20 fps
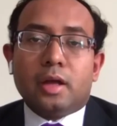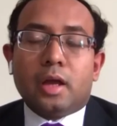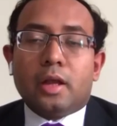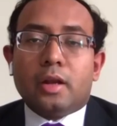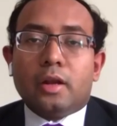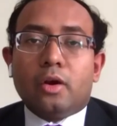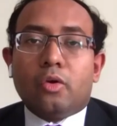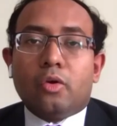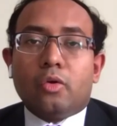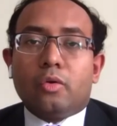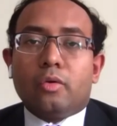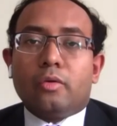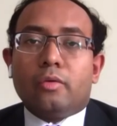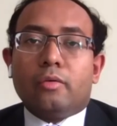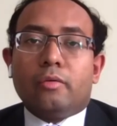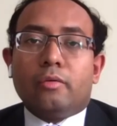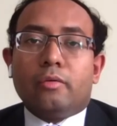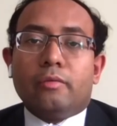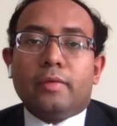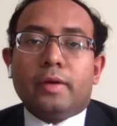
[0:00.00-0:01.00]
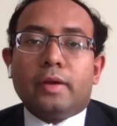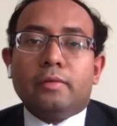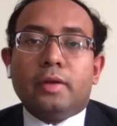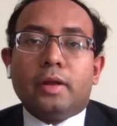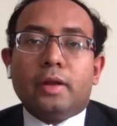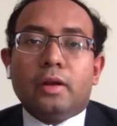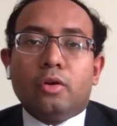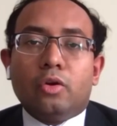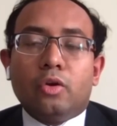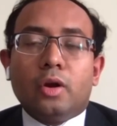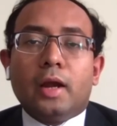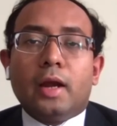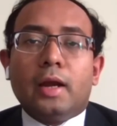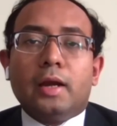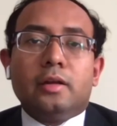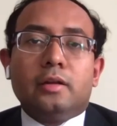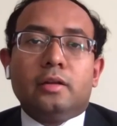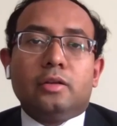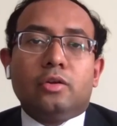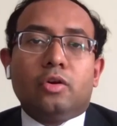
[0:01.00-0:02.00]
Now, when we look at
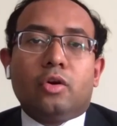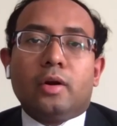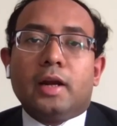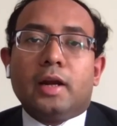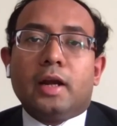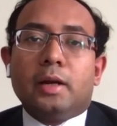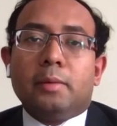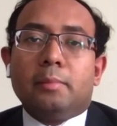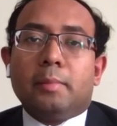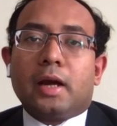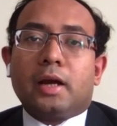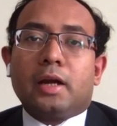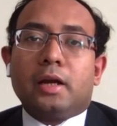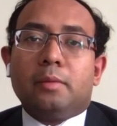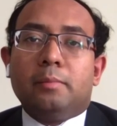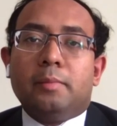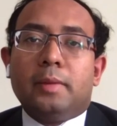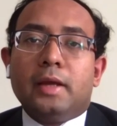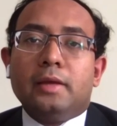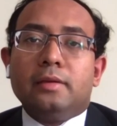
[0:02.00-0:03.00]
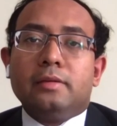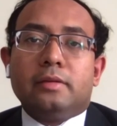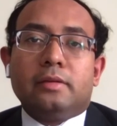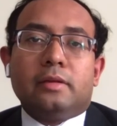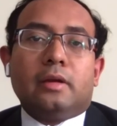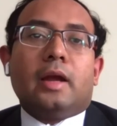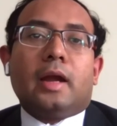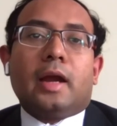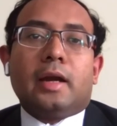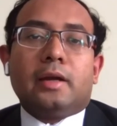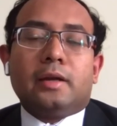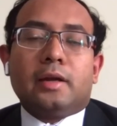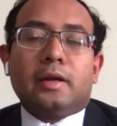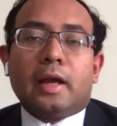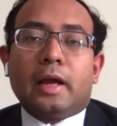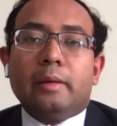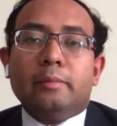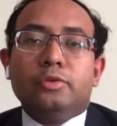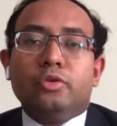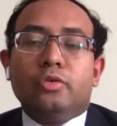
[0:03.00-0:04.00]
the online marketplace, at
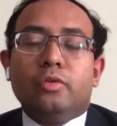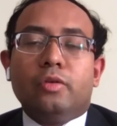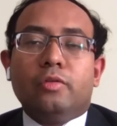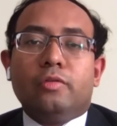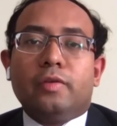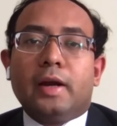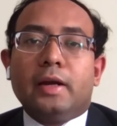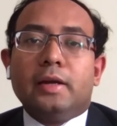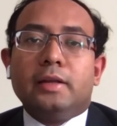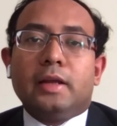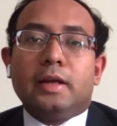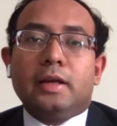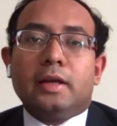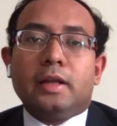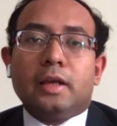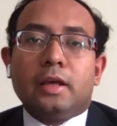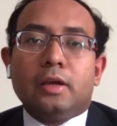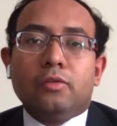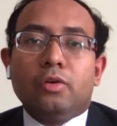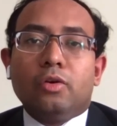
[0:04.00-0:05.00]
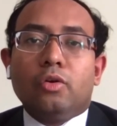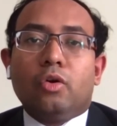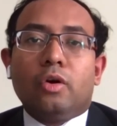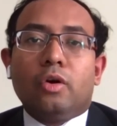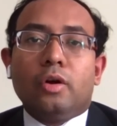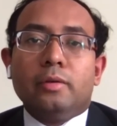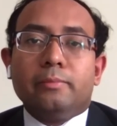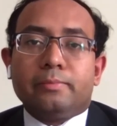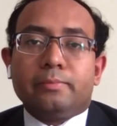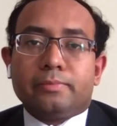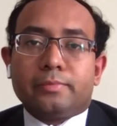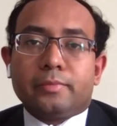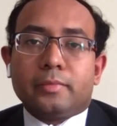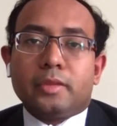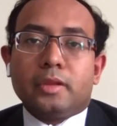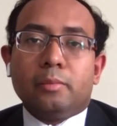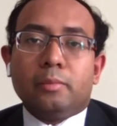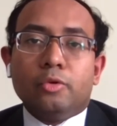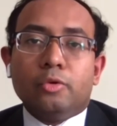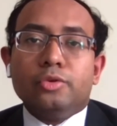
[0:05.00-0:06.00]
times you will find that even on
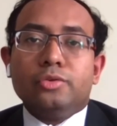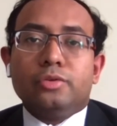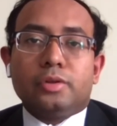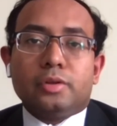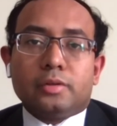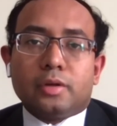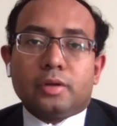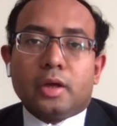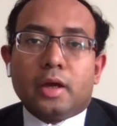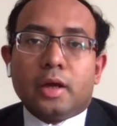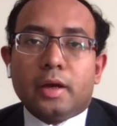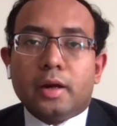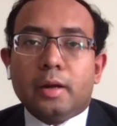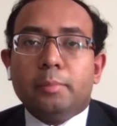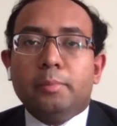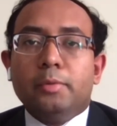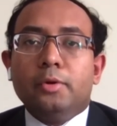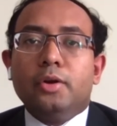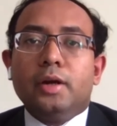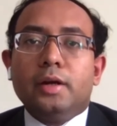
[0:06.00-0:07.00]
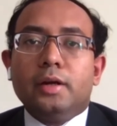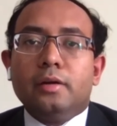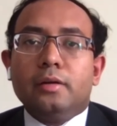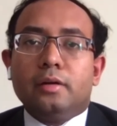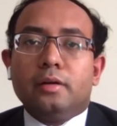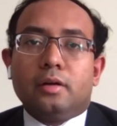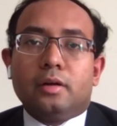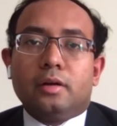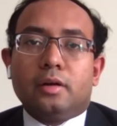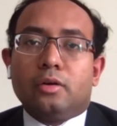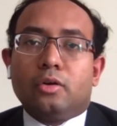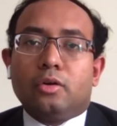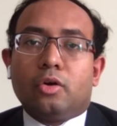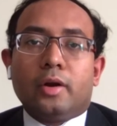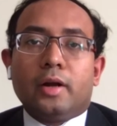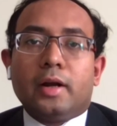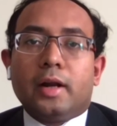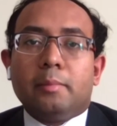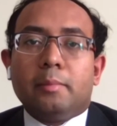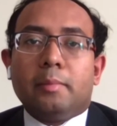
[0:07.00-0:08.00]
the most reputed uh,
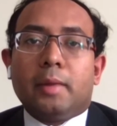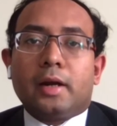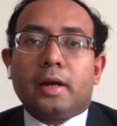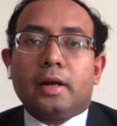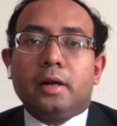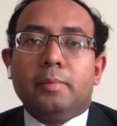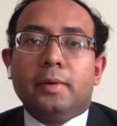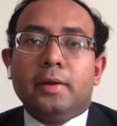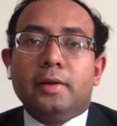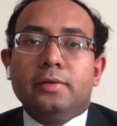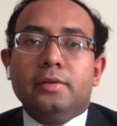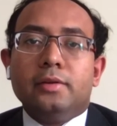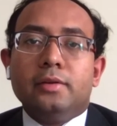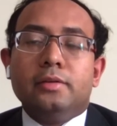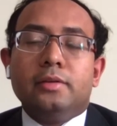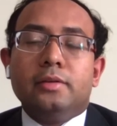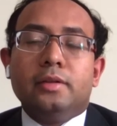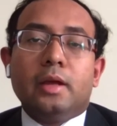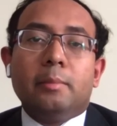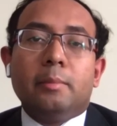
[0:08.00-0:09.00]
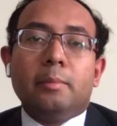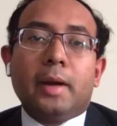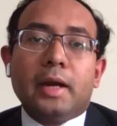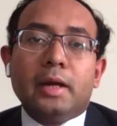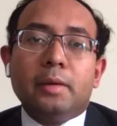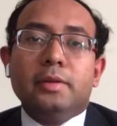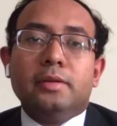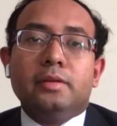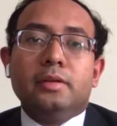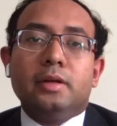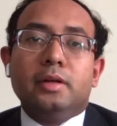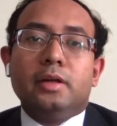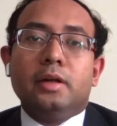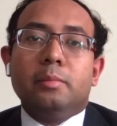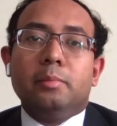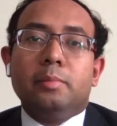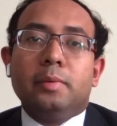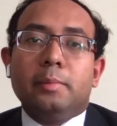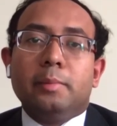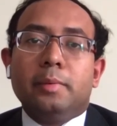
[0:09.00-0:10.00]
online marketplaces, there might be certain
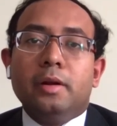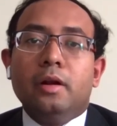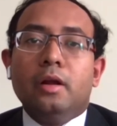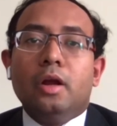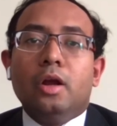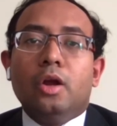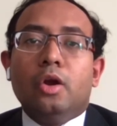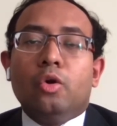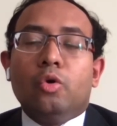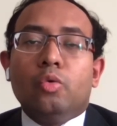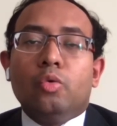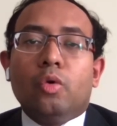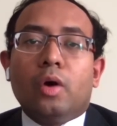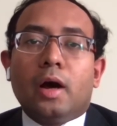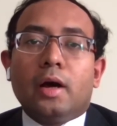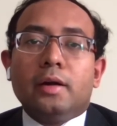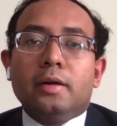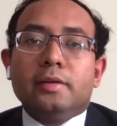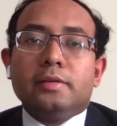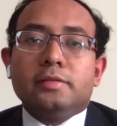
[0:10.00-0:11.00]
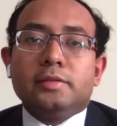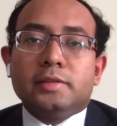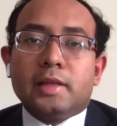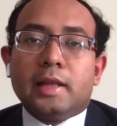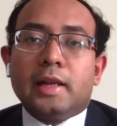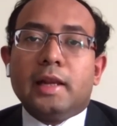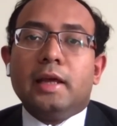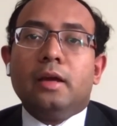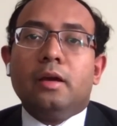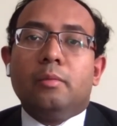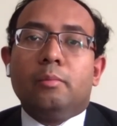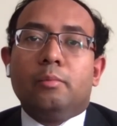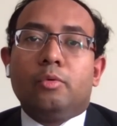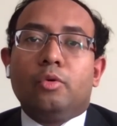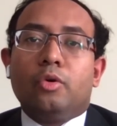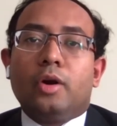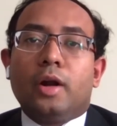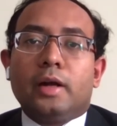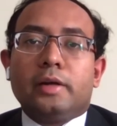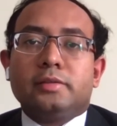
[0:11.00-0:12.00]
people who are selling
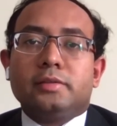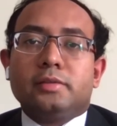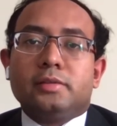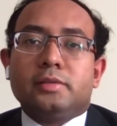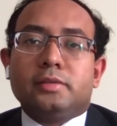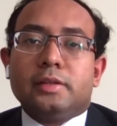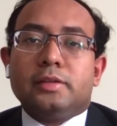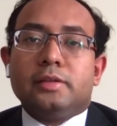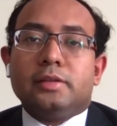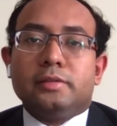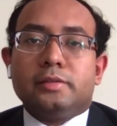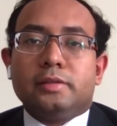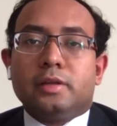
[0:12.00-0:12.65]
products such as